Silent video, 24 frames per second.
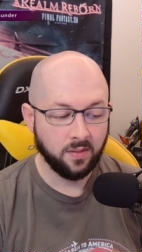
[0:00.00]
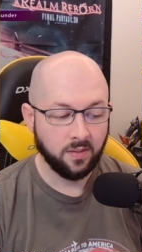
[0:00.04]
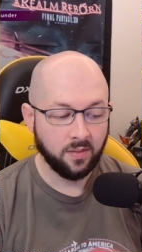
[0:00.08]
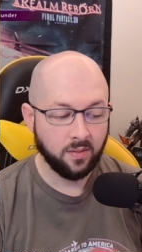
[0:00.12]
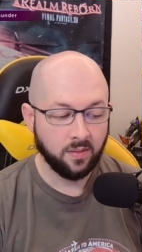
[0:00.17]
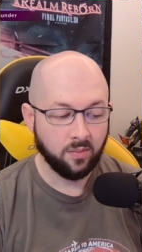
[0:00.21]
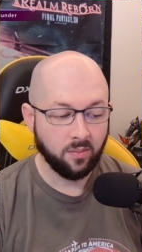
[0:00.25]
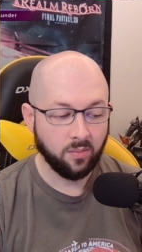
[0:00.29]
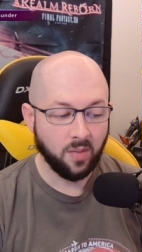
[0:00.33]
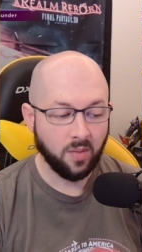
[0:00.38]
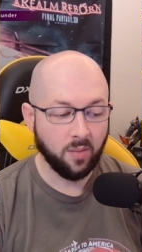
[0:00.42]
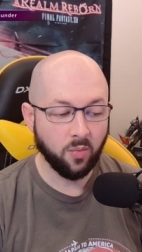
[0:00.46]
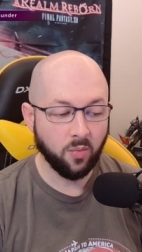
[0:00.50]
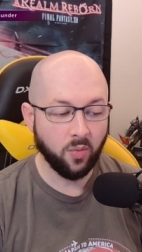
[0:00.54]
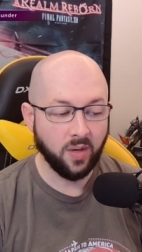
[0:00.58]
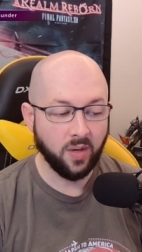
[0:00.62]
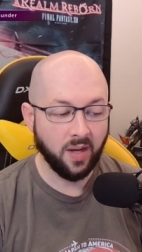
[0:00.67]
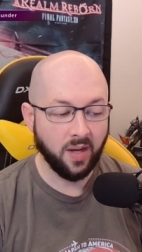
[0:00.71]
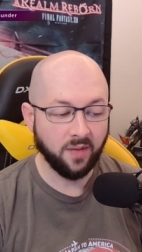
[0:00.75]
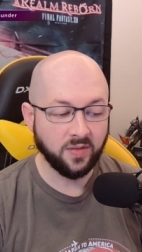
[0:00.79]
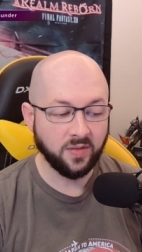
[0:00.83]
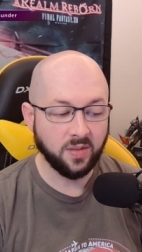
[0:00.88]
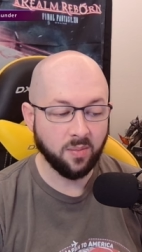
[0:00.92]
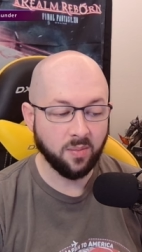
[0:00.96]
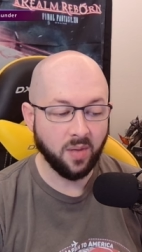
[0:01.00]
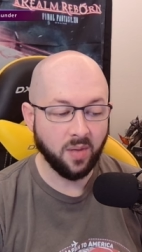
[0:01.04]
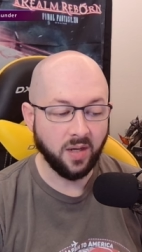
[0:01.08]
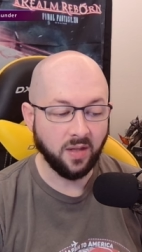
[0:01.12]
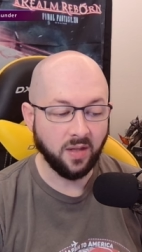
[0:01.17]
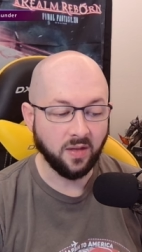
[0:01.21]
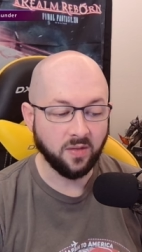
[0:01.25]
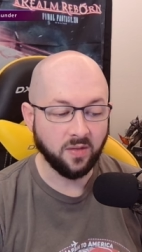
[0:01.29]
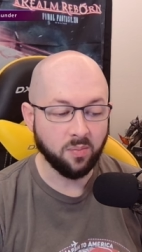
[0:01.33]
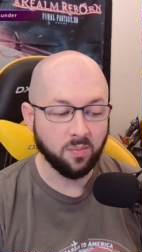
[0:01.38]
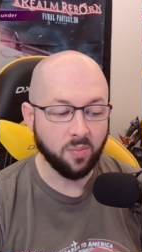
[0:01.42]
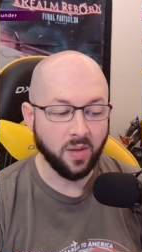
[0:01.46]
Maybe we have somebody
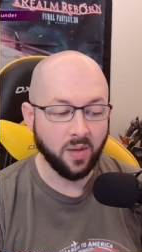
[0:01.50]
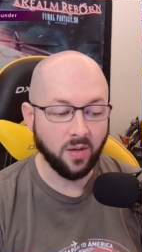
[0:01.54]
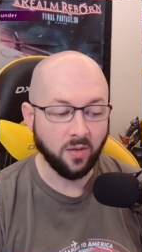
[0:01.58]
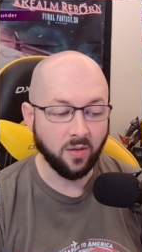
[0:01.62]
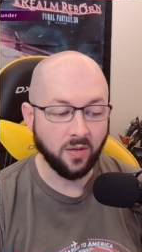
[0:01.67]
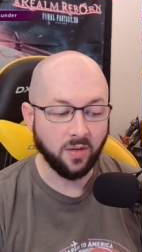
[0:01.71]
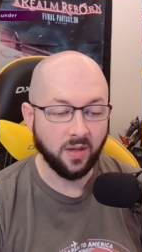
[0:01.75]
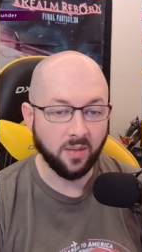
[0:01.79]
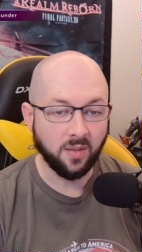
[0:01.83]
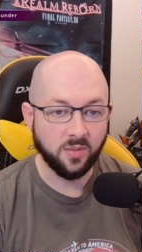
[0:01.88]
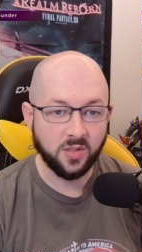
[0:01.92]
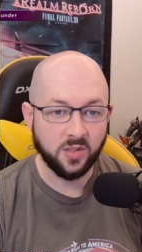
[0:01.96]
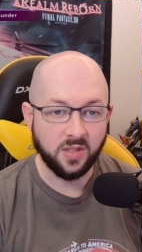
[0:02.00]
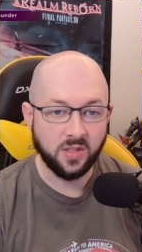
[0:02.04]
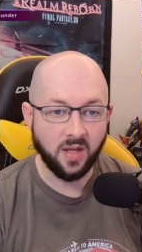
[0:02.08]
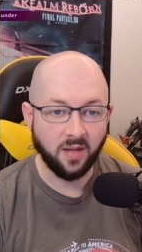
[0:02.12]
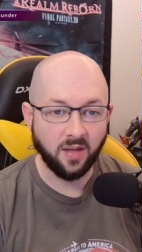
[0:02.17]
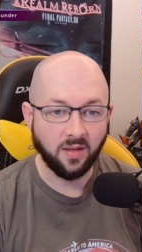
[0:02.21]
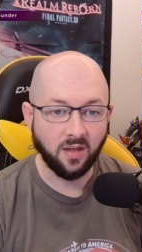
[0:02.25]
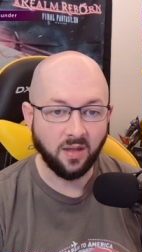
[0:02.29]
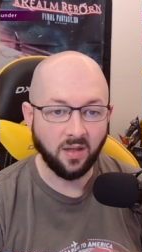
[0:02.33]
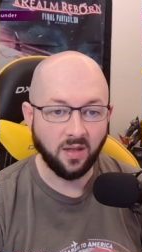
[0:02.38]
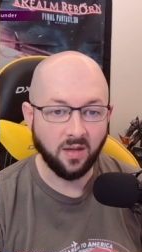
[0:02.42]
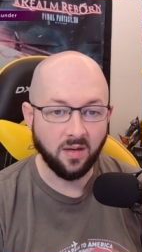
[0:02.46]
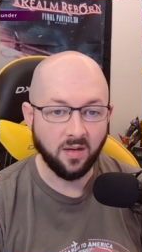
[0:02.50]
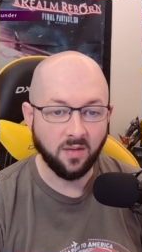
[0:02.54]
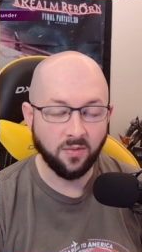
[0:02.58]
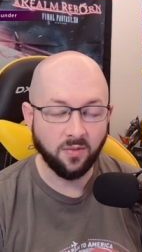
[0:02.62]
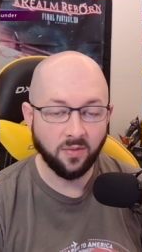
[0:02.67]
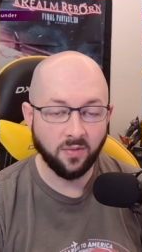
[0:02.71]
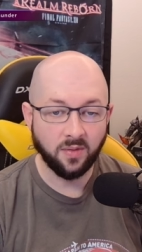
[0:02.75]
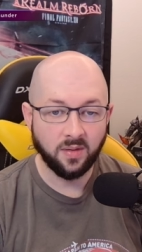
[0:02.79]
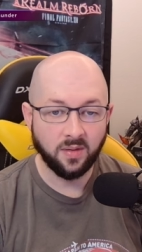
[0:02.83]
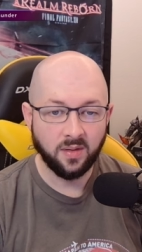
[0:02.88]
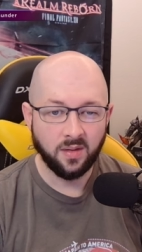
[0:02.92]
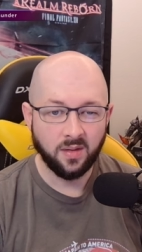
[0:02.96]
that's better that I'm just not thinking of.
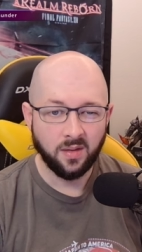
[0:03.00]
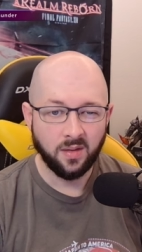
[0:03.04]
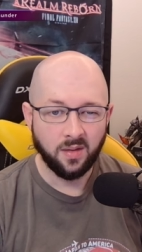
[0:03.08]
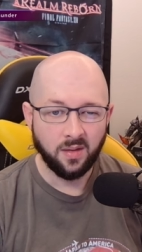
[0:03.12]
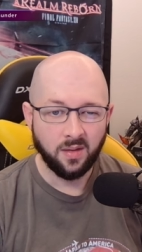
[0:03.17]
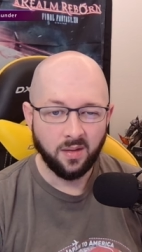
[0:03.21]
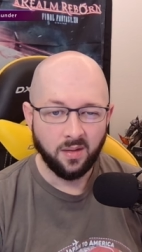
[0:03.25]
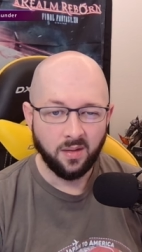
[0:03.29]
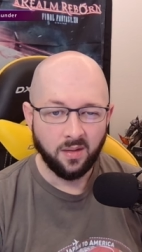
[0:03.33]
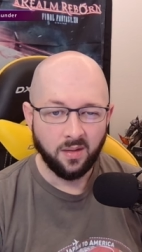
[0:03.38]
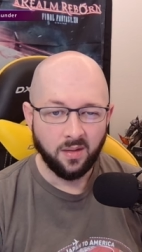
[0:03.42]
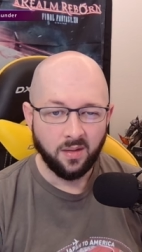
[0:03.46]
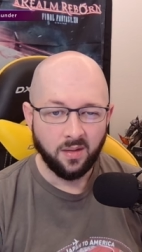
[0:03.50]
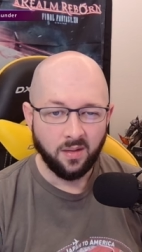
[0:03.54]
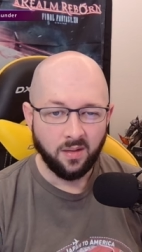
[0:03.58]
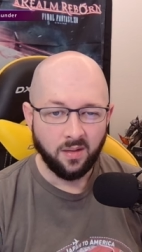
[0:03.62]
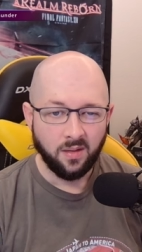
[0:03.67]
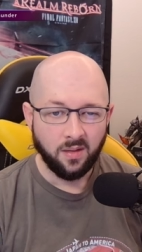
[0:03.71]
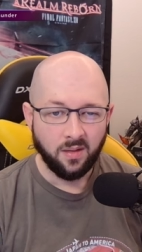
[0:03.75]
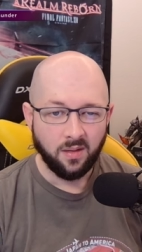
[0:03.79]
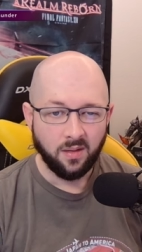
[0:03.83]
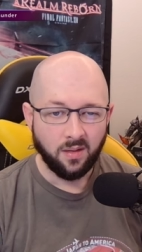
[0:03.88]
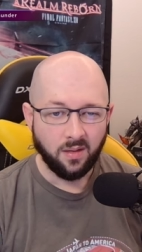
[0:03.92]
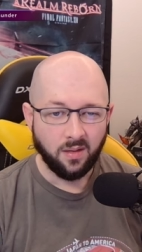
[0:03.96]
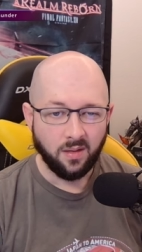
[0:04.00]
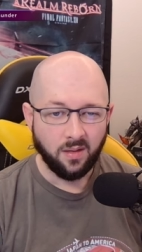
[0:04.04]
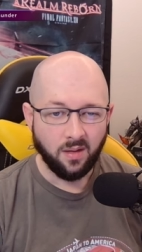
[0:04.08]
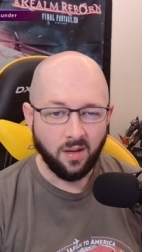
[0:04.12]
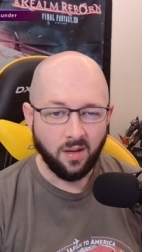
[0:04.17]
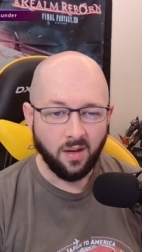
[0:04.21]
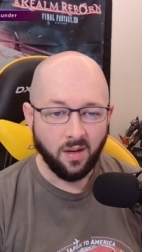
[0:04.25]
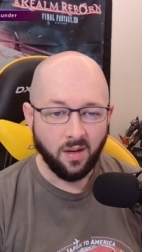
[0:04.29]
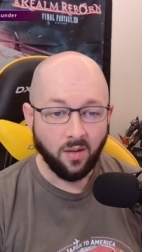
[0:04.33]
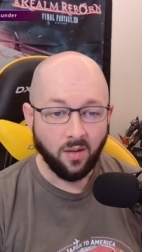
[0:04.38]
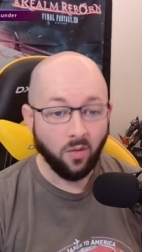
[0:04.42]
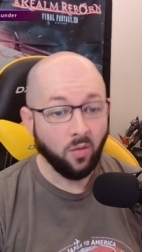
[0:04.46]

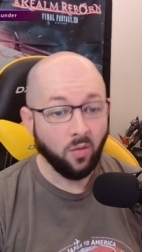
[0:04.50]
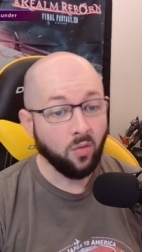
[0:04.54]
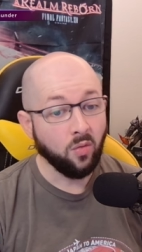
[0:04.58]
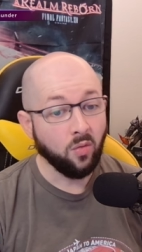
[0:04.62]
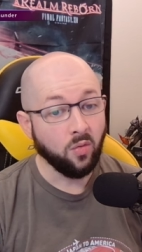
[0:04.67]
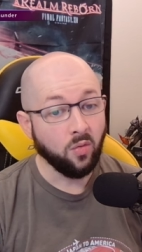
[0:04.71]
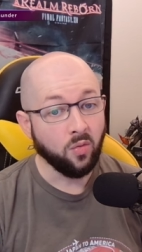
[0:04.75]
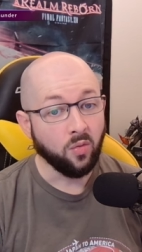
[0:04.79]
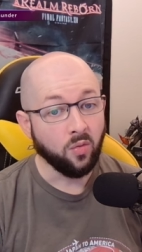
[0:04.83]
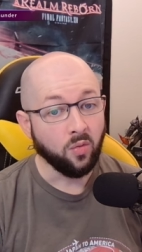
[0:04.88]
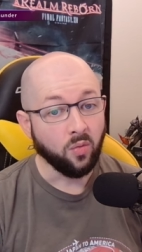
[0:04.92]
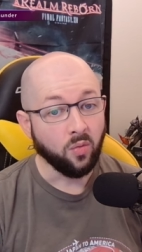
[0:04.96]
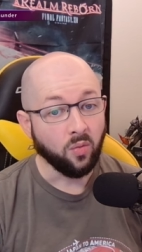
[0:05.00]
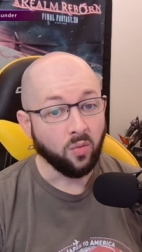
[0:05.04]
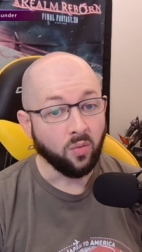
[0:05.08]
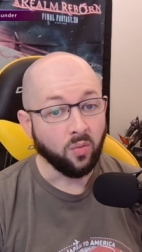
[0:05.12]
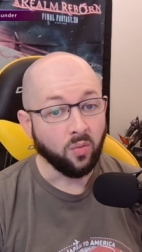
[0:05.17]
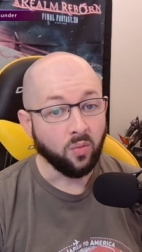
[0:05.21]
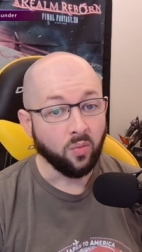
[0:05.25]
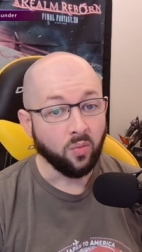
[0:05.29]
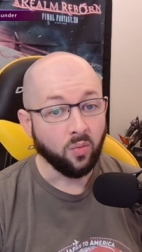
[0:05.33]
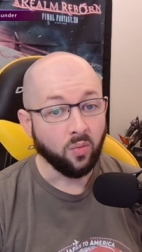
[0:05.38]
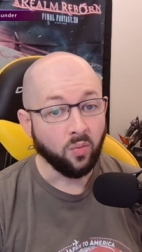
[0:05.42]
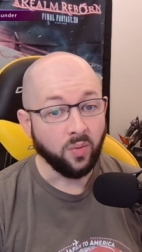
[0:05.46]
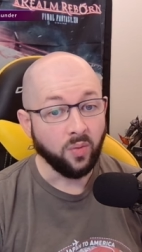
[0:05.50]
Uh, ooh, we